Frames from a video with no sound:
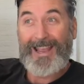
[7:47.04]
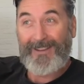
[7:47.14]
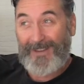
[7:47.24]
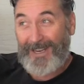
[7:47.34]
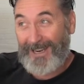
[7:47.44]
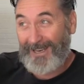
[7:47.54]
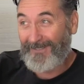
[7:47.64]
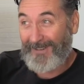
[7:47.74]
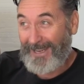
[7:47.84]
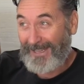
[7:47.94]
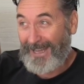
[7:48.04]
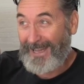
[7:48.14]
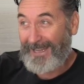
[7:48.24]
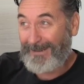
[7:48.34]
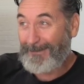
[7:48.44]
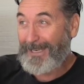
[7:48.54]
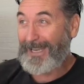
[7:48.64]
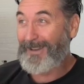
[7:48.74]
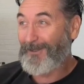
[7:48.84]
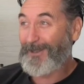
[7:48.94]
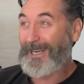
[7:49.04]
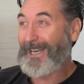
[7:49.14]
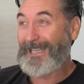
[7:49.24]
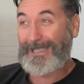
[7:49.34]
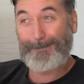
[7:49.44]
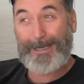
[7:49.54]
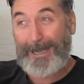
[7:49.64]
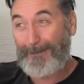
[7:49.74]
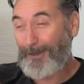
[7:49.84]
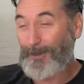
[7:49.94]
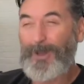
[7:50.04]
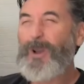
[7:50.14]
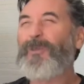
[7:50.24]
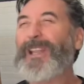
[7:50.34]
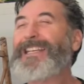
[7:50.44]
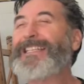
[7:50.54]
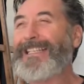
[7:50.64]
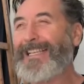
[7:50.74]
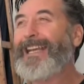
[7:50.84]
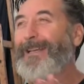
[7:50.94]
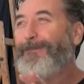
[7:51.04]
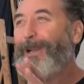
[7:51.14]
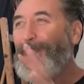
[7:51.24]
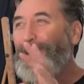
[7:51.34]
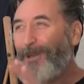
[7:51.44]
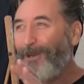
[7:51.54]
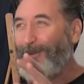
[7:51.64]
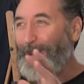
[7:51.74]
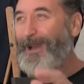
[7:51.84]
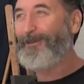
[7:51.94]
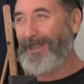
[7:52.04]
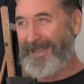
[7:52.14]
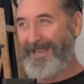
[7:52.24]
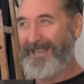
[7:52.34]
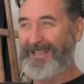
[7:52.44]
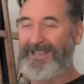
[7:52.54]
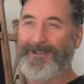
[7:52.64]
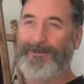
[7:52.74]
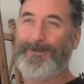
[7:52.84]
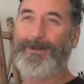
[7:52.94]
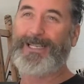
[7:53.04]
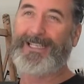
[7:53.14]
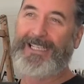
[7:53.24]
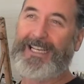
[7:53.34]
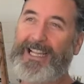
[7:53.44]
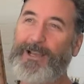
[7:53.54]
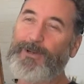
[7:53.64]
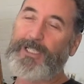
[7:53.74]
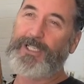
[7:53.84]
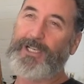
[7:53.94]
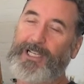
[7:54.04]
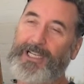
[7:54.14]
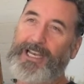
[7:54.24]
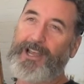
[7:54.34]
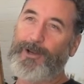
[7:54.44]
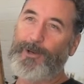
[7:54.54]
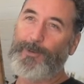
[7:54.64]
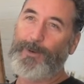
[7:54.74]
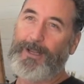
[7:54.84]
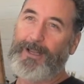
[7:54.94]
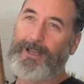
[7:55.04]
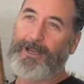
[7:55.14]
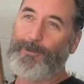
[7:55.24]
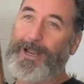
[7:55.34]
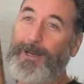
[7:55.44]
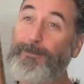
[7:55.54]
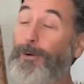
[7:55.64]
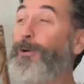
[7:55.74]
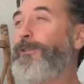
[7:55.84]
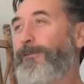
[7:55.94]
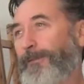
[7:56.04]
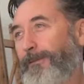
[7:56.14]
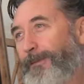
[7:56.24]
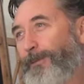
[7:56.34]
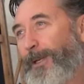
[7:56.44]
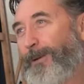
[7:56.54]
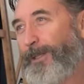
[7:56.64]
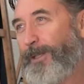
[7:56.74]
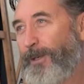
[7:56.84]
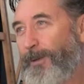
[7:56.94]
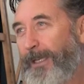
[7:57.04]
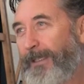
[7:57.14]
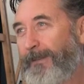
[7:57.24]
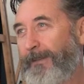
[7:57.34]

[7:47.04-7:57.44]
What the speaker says: if you're gonna live like that, be careful, you're gonna hit speed humps. Or, well, they didn't say it, but I knew what they were thinking, you know what I mean? There was certainly no great approval for what I was doing.